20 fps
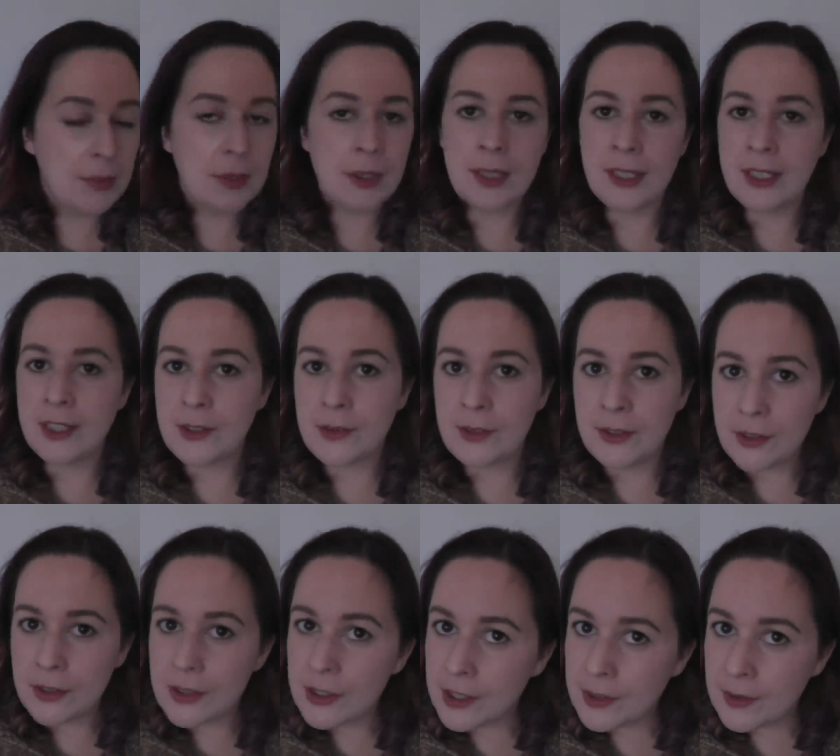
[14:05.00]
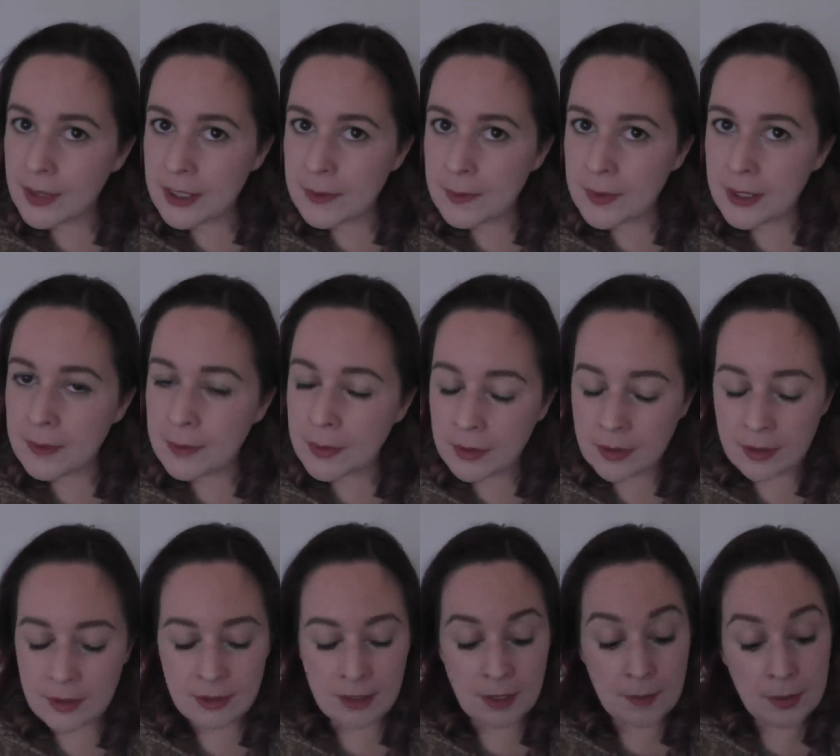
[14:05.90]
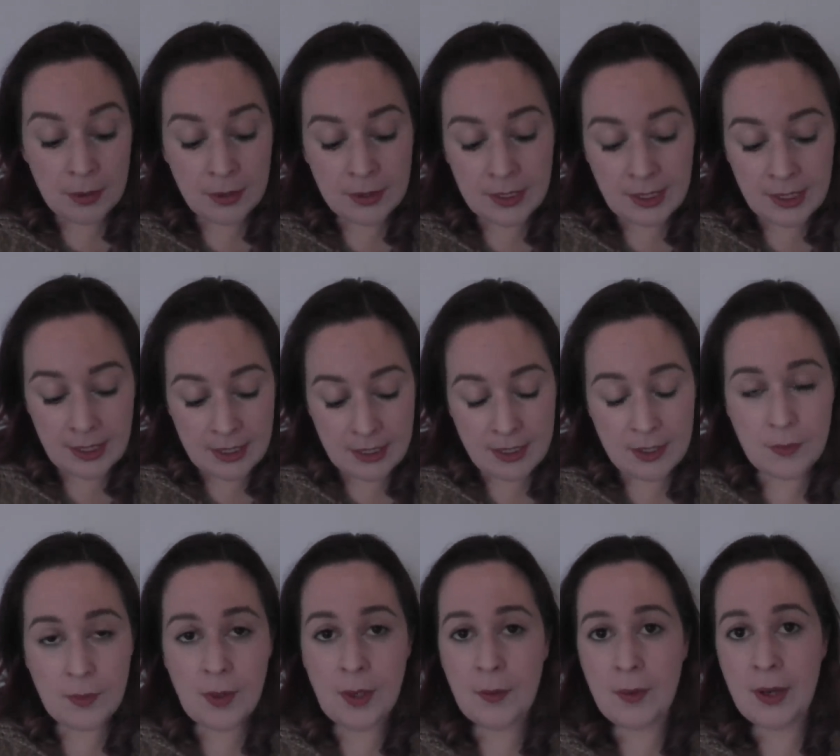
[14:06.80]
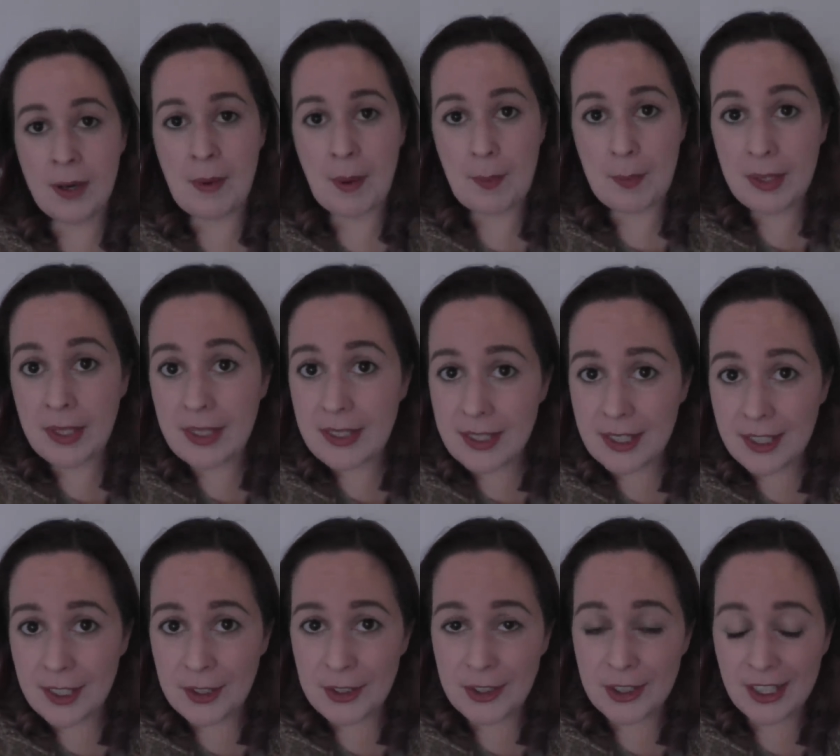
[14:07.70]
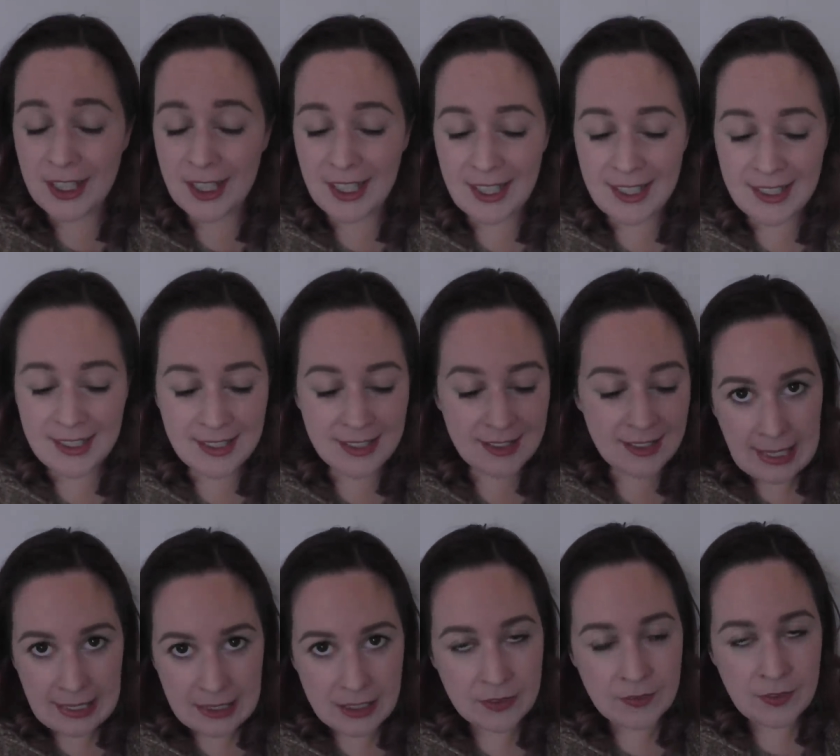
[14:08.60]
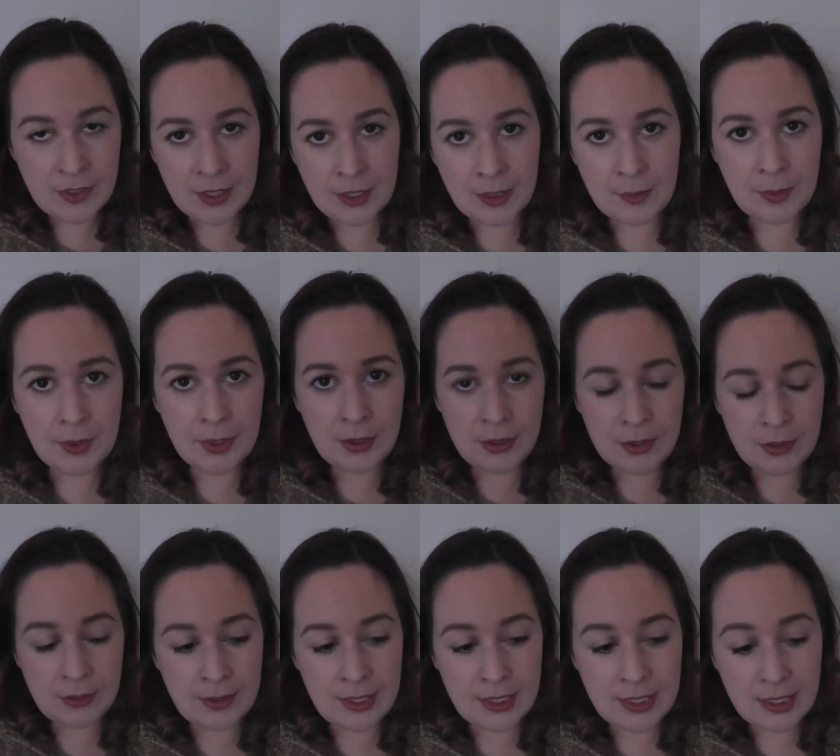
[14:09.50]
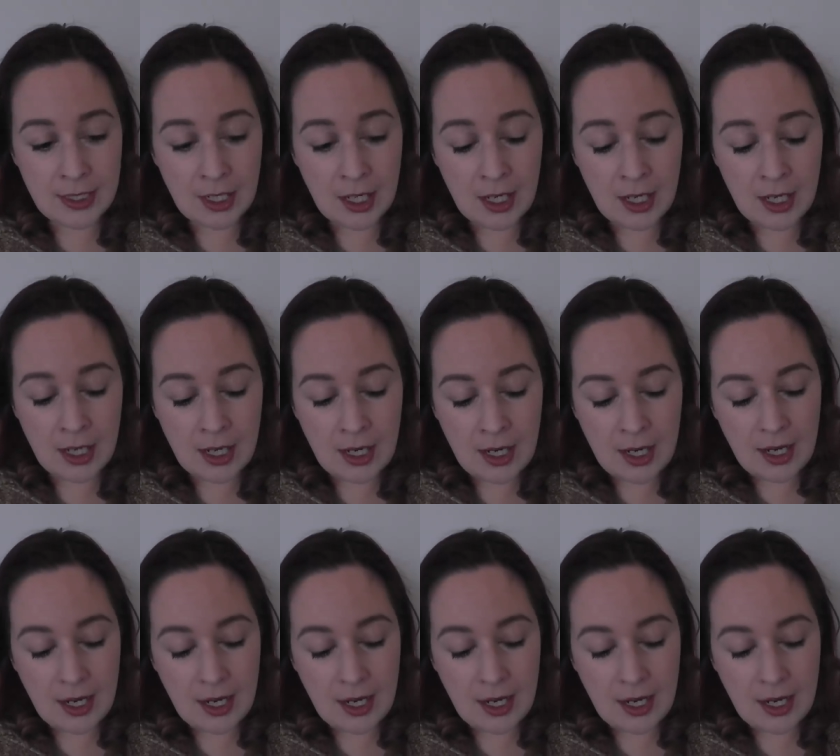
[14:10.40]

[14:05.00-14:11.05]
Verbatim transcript: Plug it into another USB port. So I plugged it into the one where my printer usually is. Asked for the computer to restart.